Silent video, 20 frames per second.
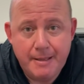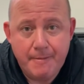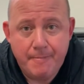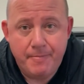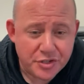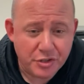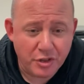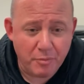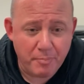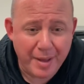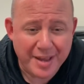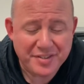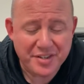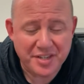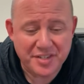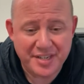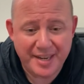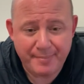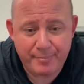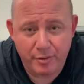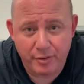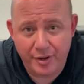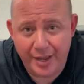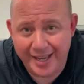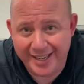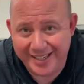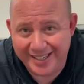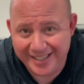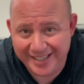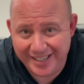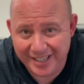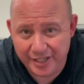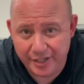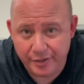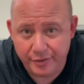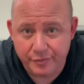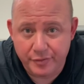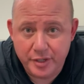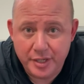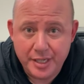The best example that I can
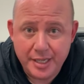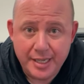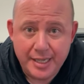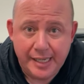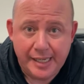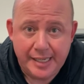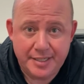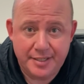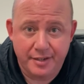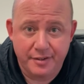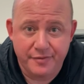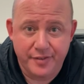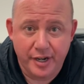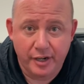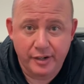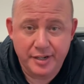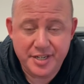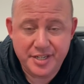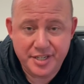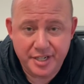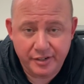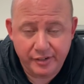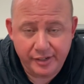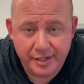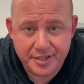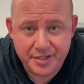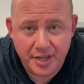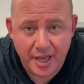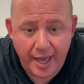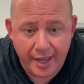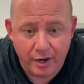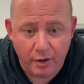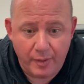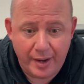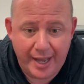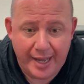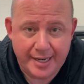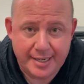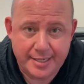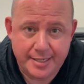give is a very serious auto
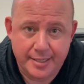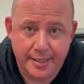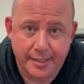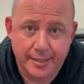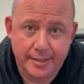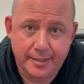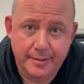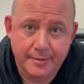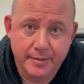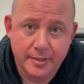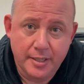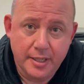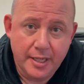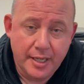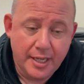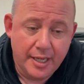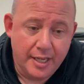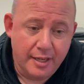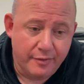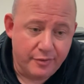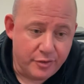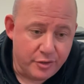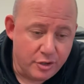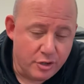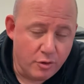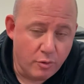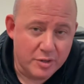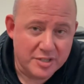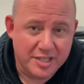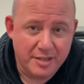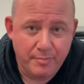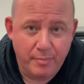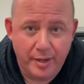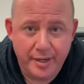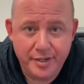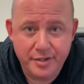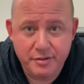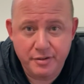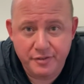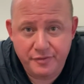accident. If you or somebody
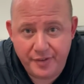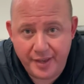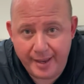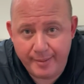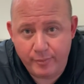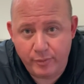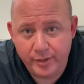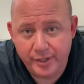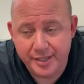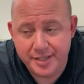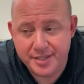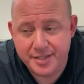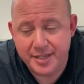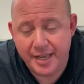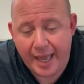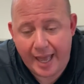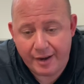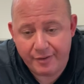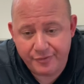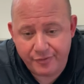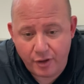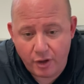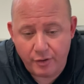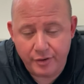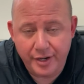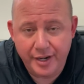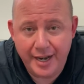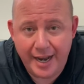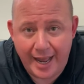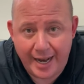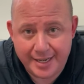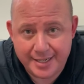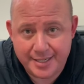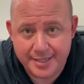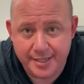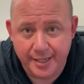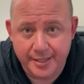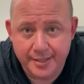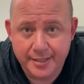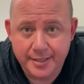in your family is at fault in an
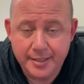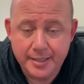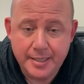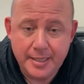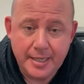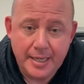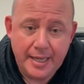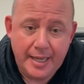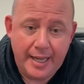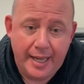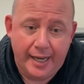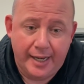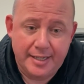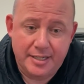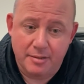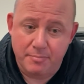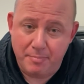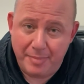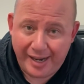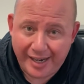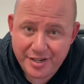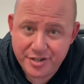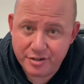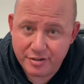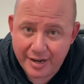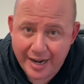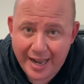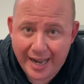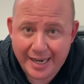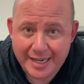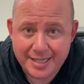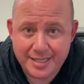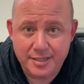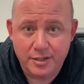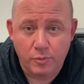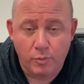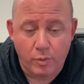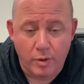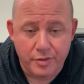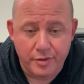accident, and it's a major
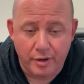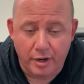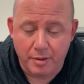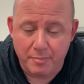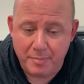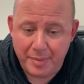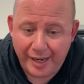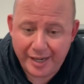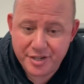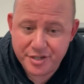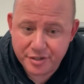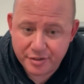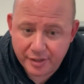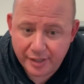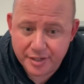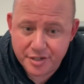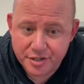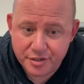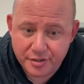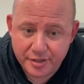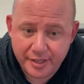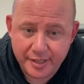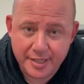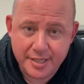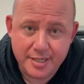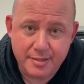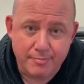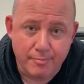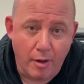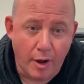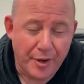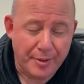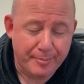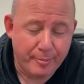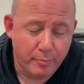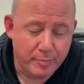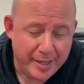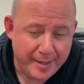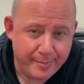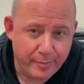accident where there are major injuries, multiple
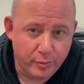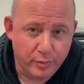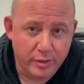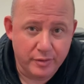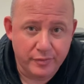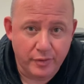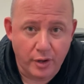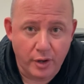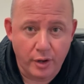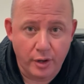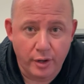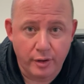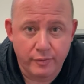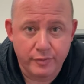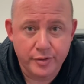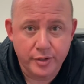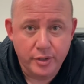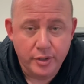people involved,